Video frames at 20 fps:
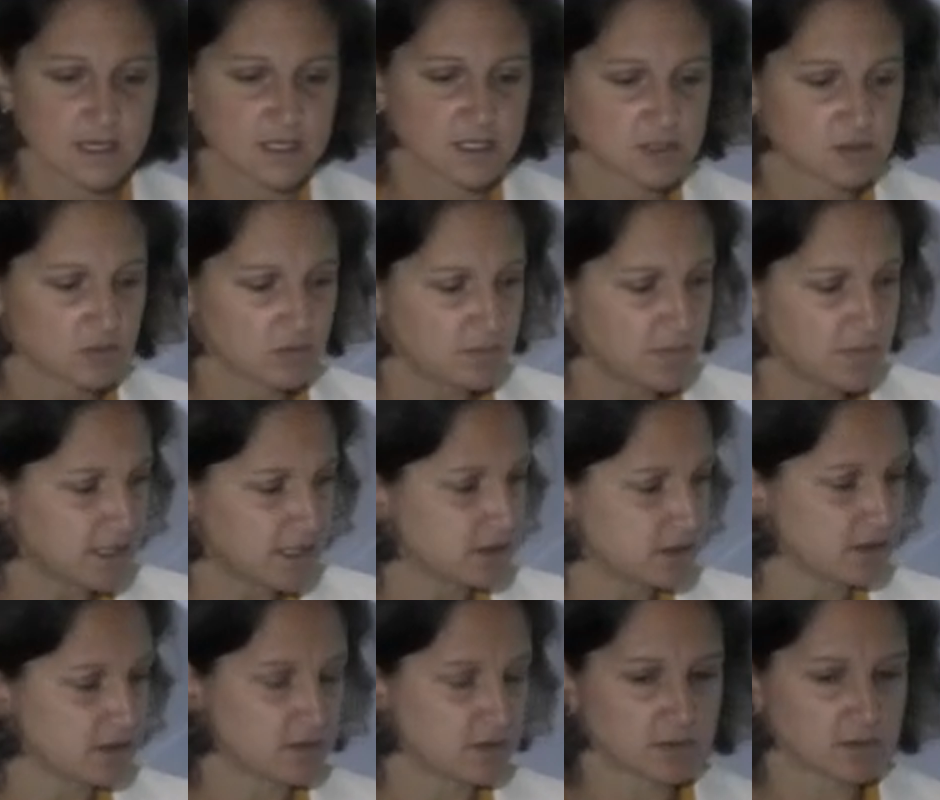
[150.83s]
So we made
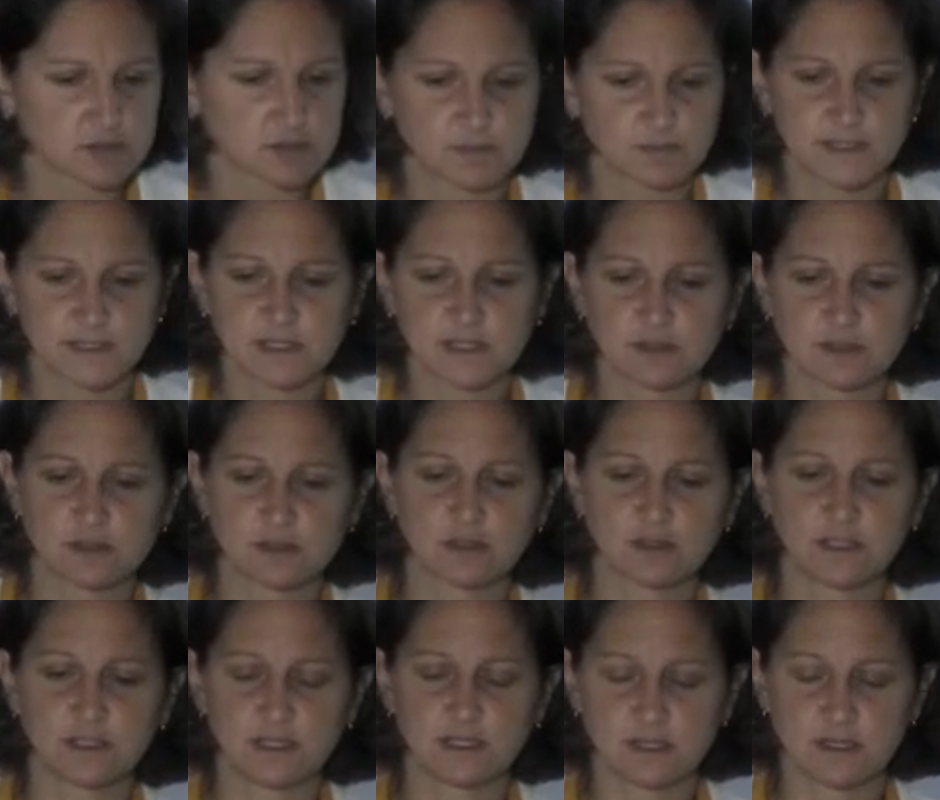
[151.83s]
a retrospective
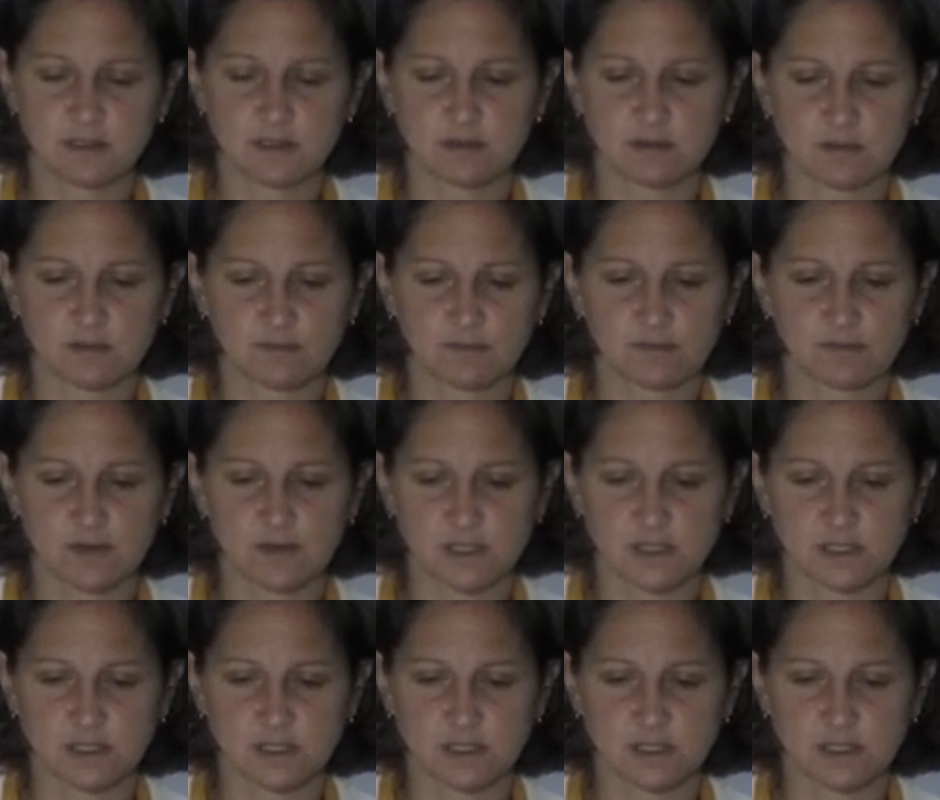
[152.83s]
study in the French